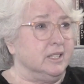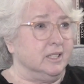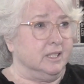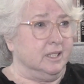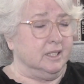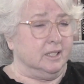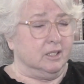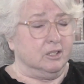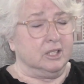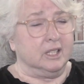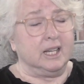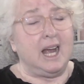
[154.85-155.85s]
in
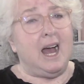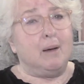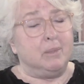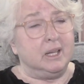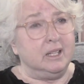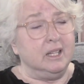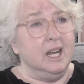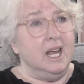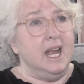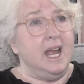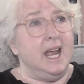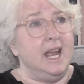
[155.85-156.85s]
common,
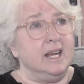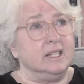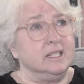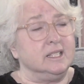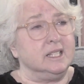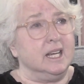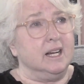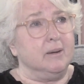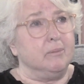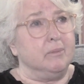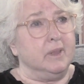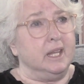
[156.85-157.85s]
and
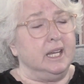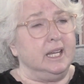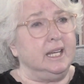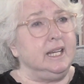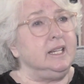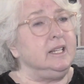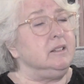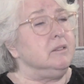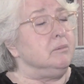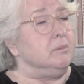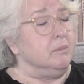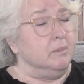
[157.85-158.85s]
he
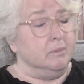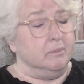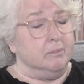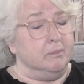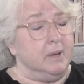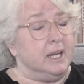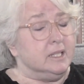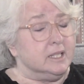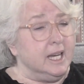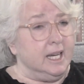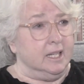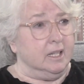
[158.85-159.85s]

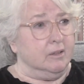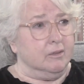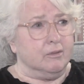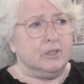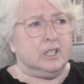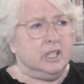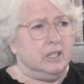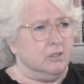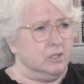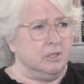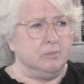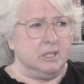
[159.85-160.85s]
meditated for
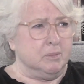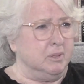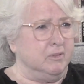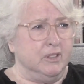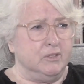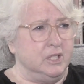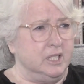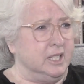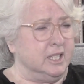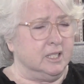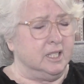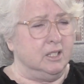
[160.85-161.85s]
years. It must be 50,
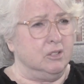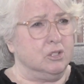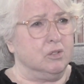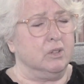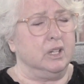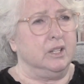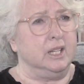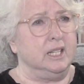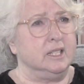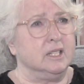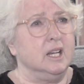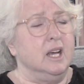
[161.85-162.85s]
60 years already that
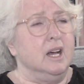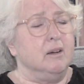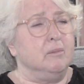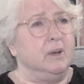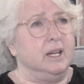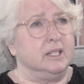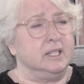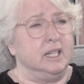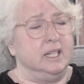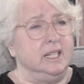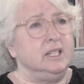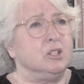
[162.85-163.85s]
he's meditated,
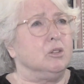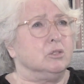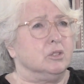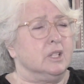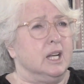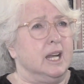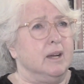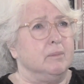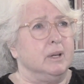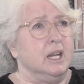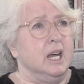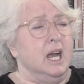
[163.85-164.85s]
and he's older than I am, but